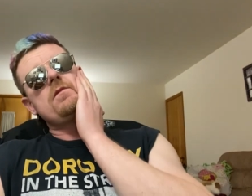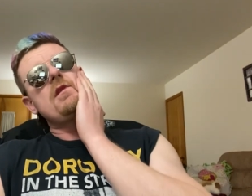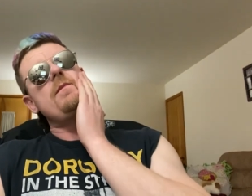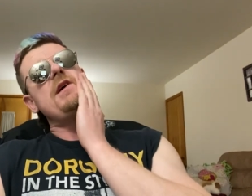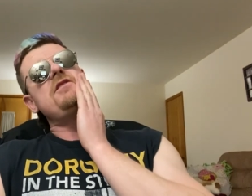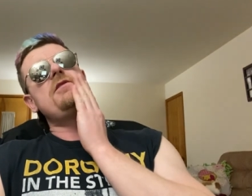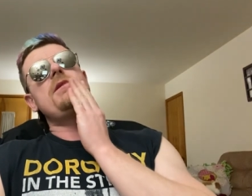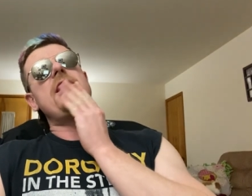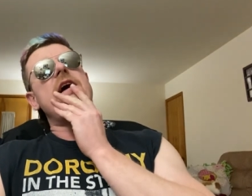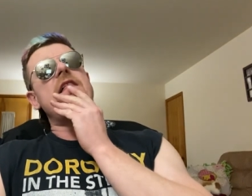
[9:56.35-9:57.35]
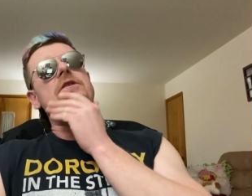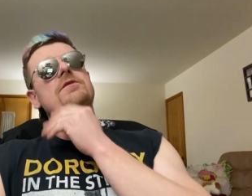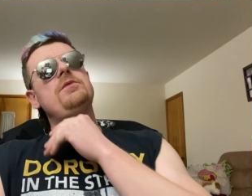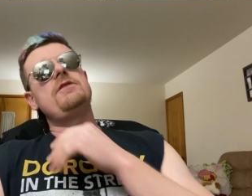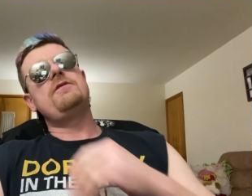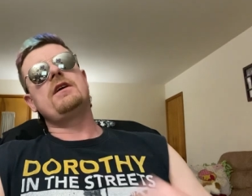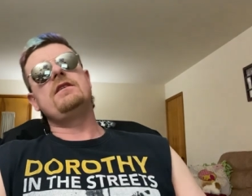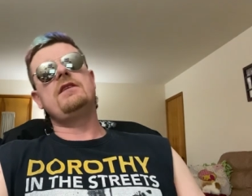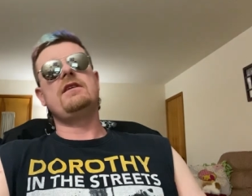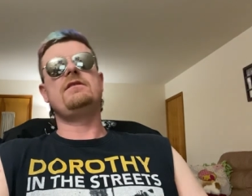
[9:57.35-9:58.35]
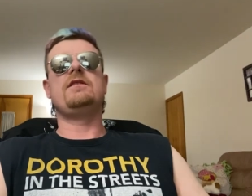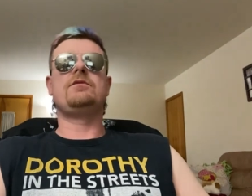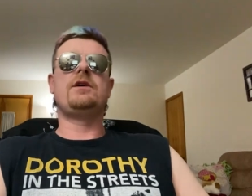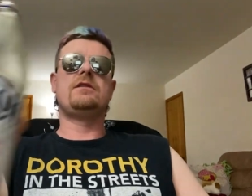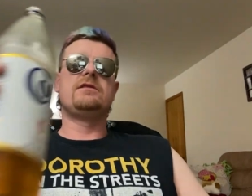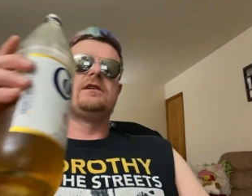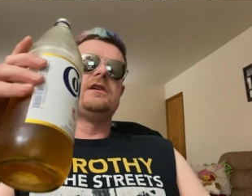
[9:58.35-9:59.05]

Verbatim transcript: I made jambalaya. That was pretty fucking tasty as well.